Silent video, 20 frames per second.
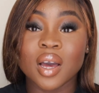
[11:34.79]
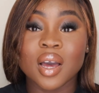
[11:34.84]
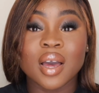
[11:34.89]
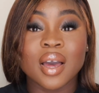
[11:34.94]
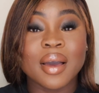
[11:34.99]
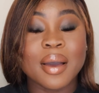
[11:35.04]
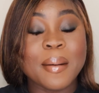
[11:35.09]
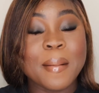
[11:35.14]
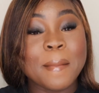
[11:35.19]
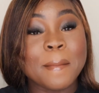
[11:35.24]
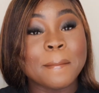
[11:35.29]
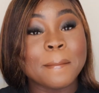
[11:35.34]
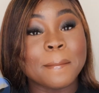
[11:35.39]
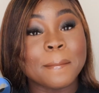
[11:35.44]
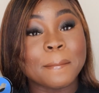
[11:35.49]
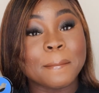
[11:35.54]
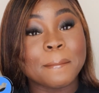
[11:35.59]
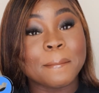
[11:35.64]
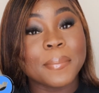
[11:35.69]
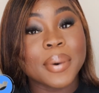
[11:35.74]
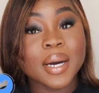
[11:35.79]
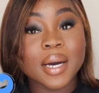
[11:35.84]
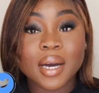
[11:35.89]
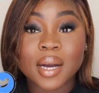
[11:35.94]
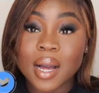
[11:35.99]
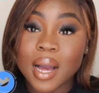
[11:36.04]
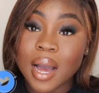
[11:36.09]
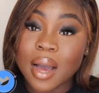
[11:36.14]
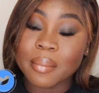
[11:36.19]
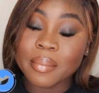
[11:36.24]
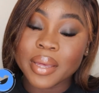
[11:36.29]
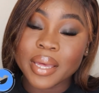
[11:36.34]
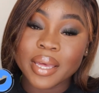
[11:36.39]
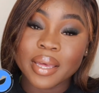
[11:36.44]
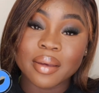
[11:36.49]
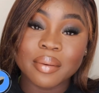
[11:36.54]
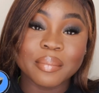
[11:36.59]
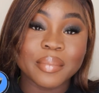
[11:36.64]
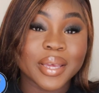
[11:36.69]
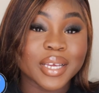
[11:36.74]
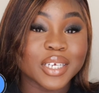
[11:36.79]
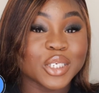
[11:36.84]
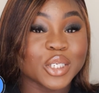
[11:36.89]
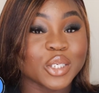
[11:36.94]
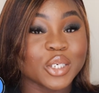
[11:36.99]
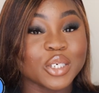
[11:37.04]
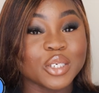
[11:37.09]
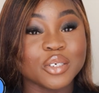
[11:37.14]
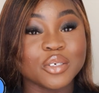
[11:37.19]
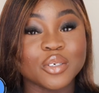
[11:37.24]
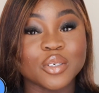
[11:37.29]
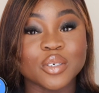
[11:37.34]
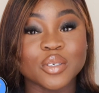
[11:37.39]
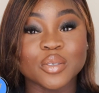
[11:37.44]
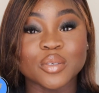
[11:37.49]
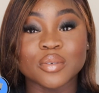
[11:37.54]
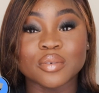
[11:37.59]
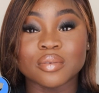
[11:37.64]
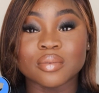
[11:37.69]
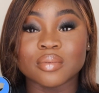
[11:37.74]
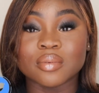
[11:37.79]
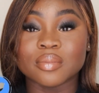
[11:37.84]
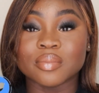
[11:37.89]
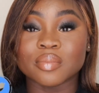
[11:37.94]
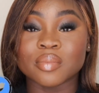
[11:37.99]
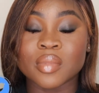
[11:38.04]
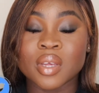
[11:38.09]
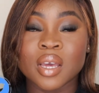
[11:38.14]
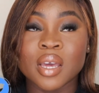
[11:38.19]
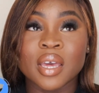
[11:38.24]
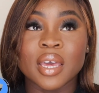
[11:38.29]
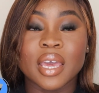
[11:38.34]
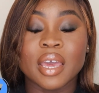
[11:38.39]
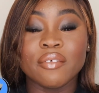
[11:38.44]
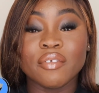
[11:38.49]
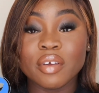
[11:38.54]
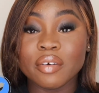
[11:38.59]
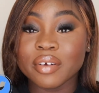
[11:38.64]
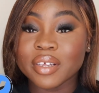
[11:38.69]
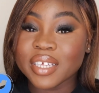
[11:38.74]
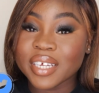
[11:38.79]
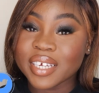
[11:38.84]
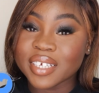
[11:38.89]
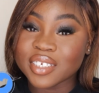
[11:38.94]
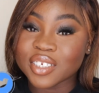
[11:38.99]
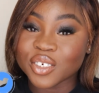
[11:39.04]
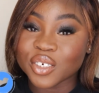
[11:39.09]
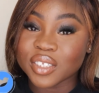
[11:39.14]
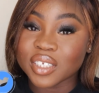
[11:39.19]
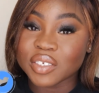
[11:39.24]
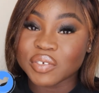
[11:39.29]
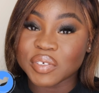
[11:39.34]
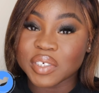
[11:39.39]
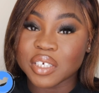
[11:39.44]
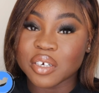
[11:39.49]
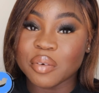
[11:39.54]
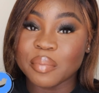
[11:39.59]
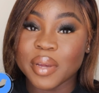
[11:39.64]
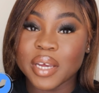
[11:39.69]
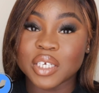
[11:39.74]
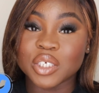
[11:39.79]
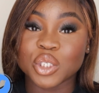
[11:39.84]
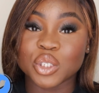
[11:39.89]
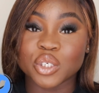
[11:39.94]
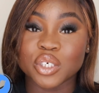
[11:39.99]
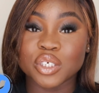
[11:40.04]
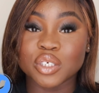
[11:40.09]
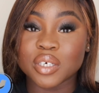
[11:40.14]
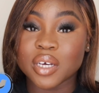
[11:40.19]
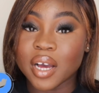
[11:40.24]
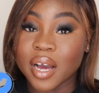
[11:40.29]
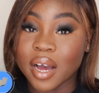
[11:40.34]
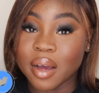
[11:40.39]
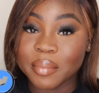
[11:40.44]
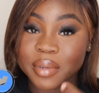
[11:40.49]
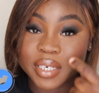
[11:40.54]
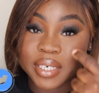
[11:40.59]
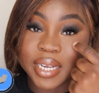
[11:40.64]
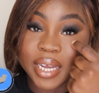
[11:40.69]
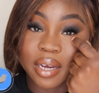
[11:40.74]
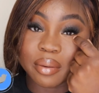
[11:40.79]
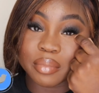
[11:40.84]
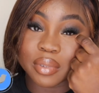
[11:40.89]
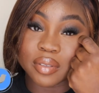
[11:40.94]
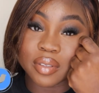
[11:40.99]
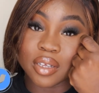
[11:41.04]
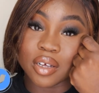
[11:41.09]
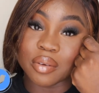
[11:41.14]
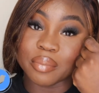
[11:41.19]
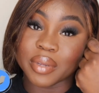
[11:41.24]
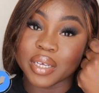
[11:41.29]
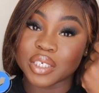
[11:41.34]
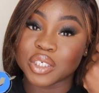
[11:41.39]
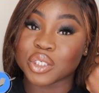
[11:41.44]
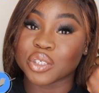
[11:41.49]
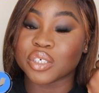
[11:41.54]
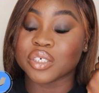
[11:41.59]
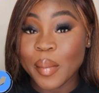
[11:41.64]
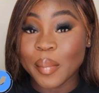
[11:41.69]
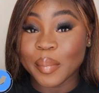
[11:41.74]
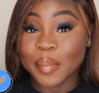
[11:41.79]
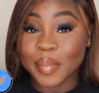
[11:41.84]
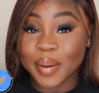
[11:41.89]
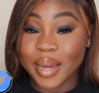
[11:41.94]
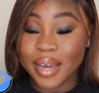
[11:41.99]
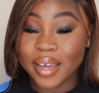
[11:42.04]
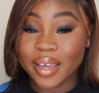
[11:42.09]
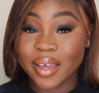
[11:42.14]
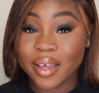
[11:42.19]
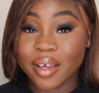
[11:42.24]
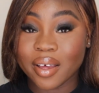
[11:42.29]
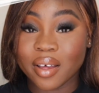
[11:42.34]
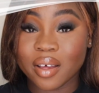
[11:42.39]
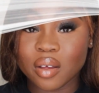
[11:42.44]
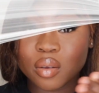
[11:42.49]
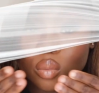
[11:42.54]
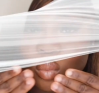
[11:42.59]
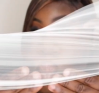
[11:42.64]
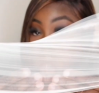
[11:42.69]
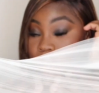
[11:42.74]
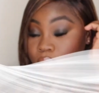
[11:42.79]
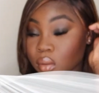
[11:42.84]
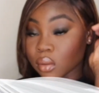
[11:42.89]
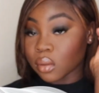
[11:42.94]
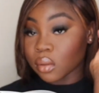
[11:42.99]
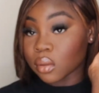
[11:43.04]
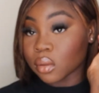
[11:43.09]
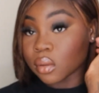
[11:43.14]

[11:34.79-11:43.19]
please comment, subscribe, and like this video, and I will see y'all in my next one. Love you guys. Bye.